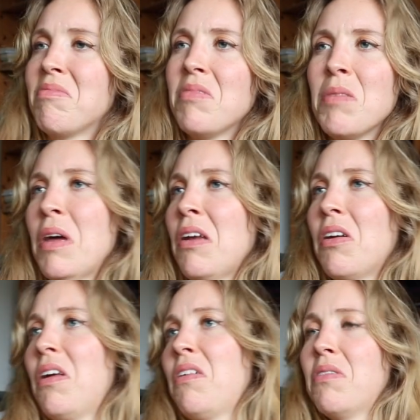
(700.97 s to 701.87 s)
mine
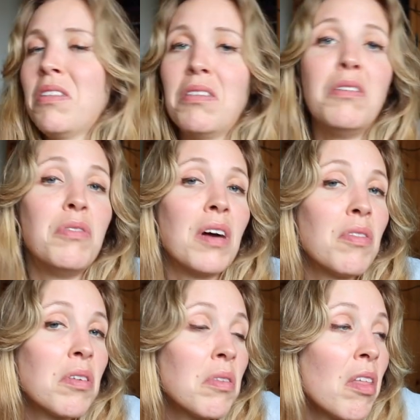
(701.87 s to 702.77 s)
are like, I don't know,
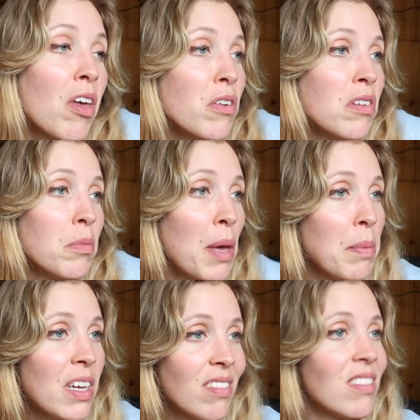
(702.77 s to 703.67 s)
500,000
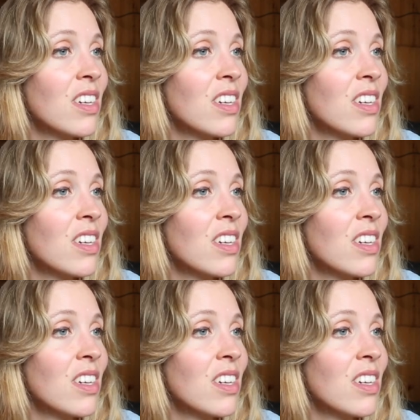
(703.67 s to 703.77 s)
maybe.